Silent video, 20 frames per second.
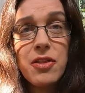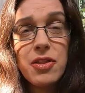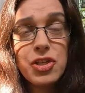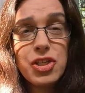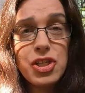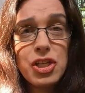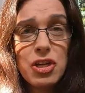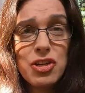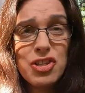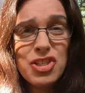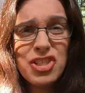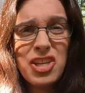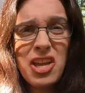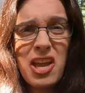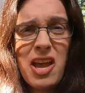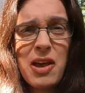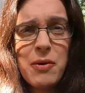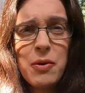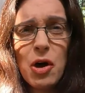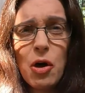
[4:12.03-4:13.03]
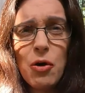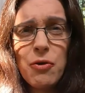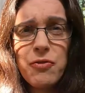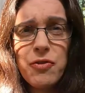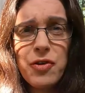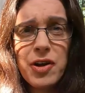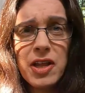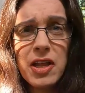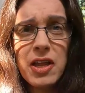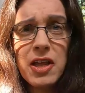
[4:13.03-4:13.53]
the church tower
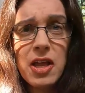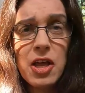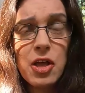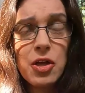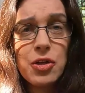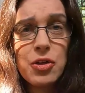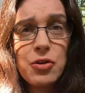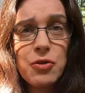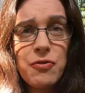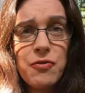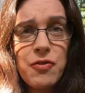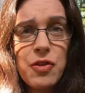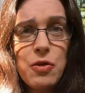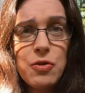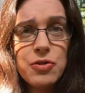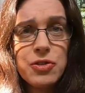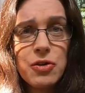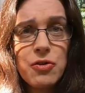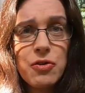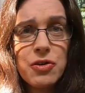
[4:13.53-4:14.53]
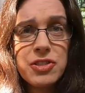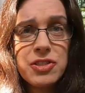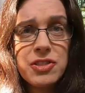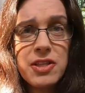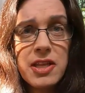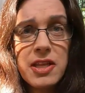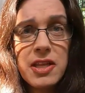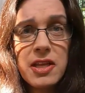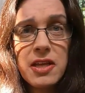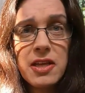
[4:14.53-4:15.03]
offering good views across
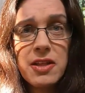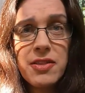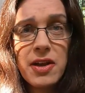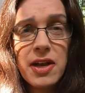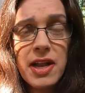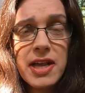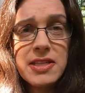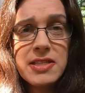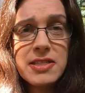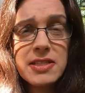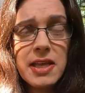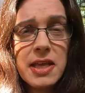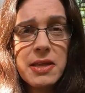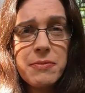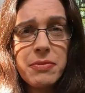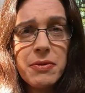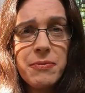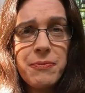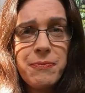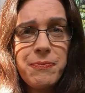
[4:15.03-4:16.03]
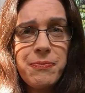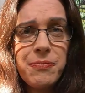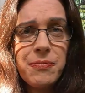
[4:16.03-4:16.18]
the landscape.